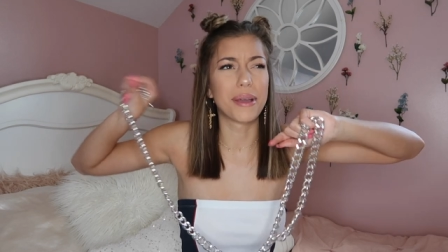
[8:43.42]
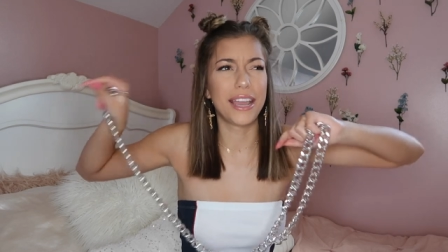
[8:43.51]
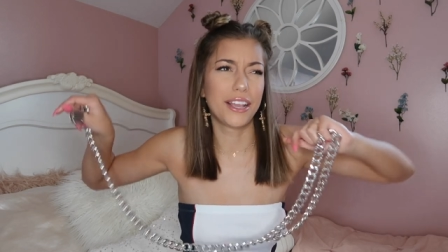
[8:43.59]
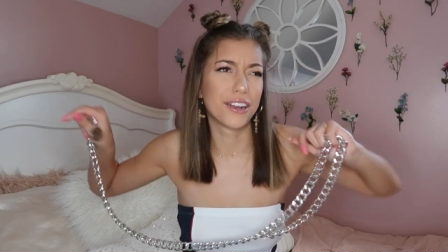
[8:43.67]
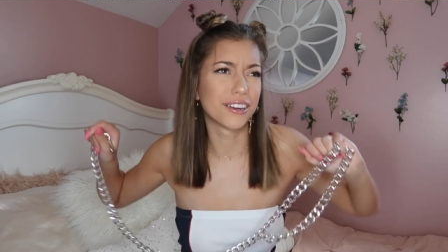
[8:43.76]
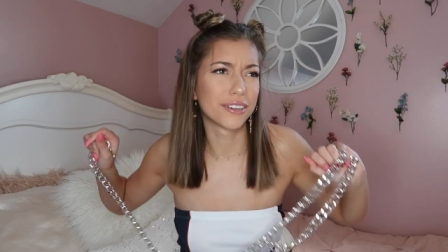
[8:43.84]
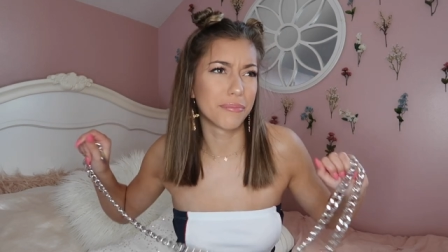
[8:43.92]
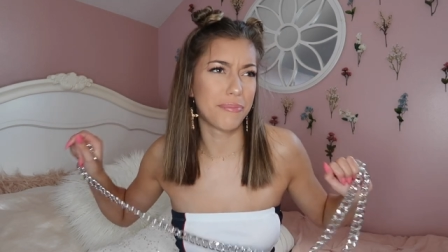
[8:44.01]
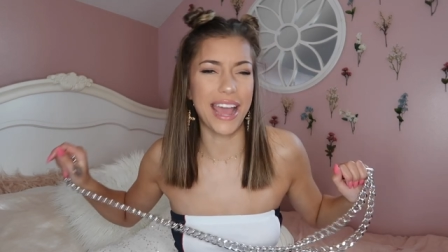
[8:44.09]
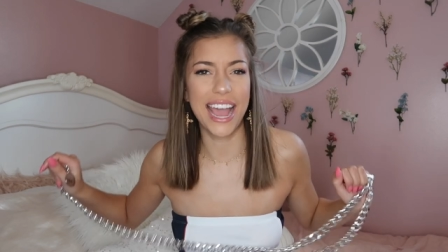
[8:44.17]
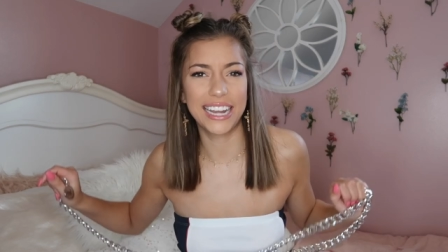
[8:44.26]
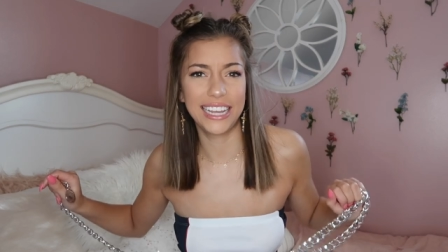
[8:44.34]
biker
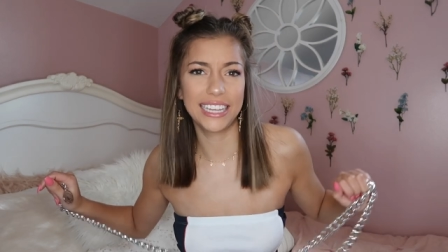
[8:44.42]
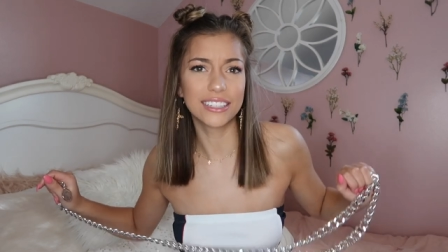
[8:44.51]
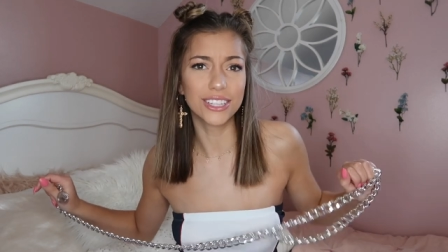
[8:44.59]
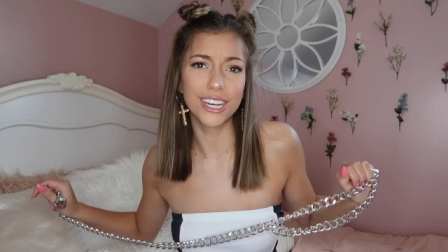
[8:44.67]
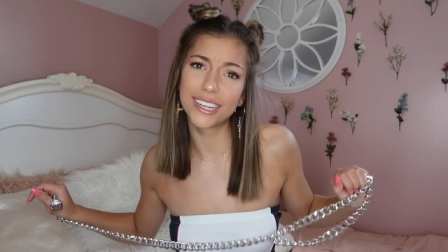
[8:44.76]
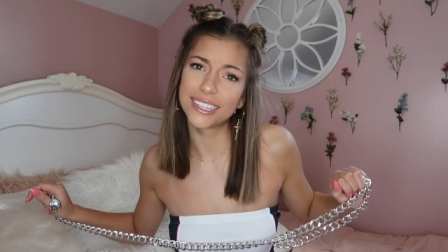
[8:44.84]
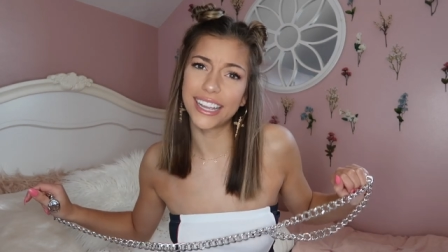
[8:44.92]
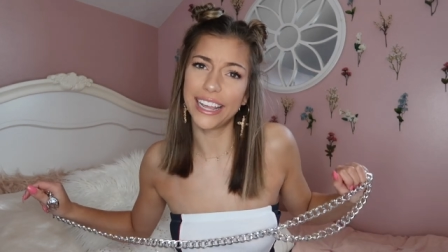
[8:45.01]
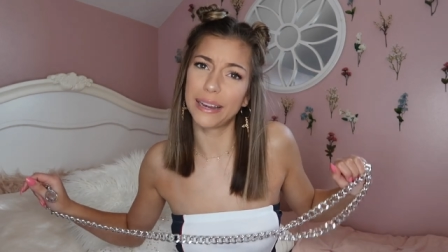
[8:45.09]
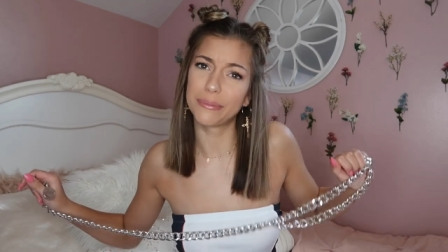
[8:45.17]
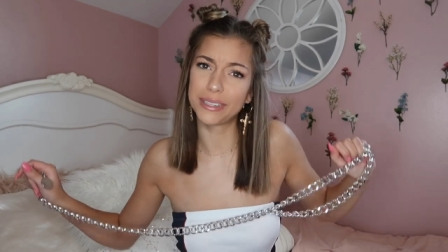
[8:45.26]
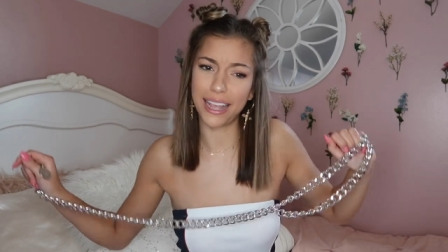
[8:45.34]
baddie look
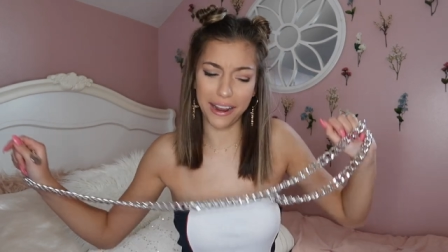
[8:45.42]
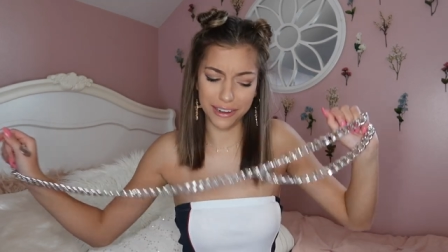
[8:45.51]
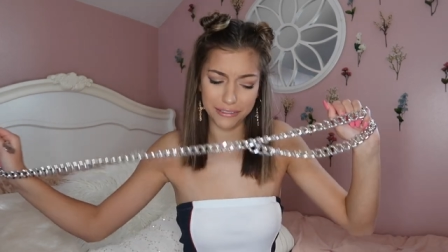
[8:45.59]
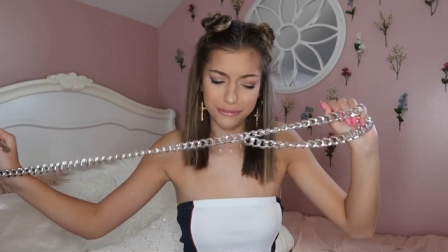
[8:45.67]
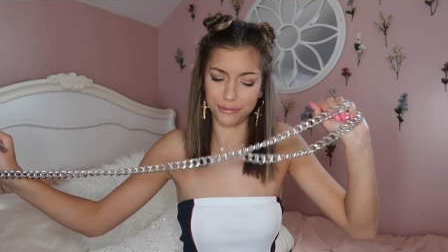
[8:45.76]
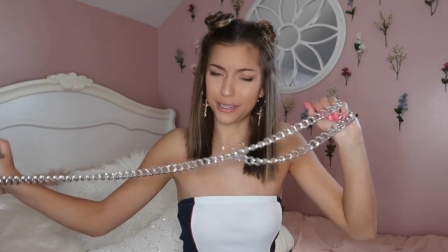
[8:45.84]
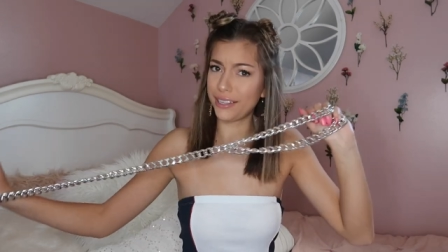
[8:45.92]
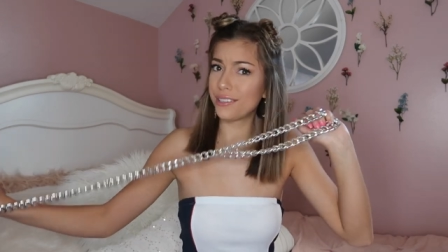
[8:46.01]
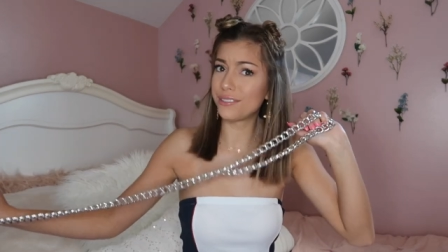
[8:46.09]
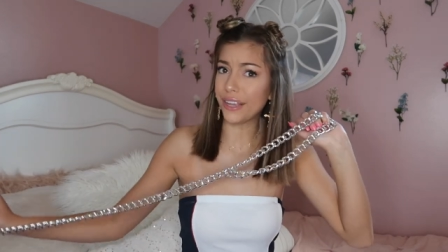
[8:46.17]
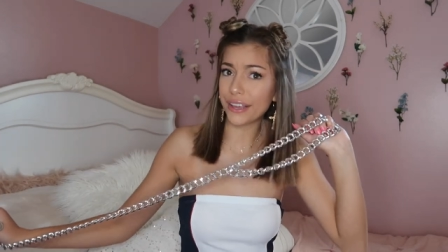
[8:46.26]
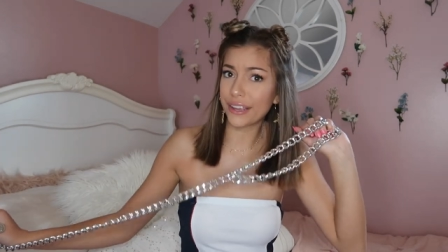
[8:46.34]
and I'm kind of really
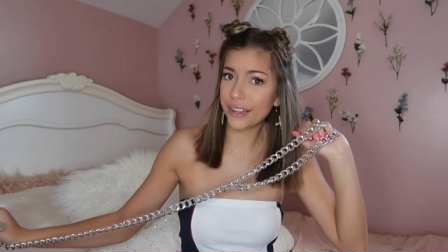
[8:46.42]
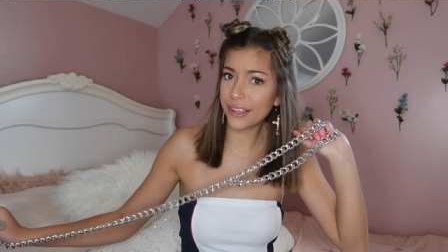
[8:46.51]
digging